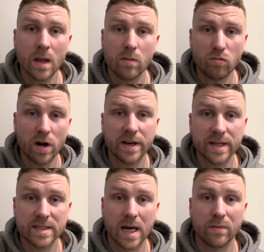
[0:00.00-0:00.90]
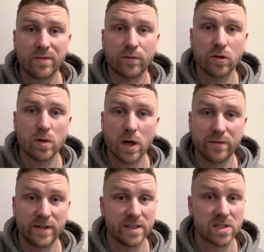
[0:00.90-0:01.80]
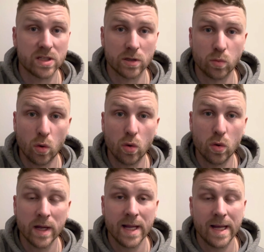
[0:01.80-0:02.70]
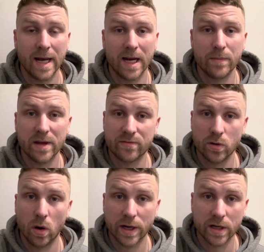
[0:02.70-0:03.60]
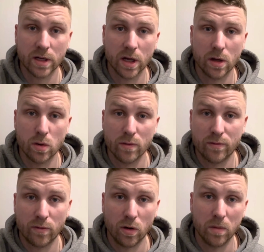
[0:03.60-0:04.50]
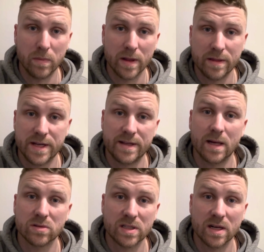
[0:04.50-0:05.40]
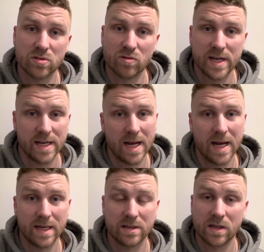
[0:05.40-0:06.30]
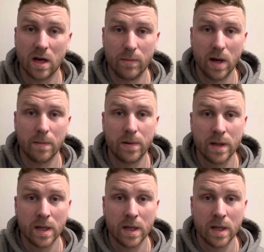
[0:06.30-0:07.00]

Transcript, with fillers: running it down through hopefully the stud wall and if not I can go from the downstairs ring and come up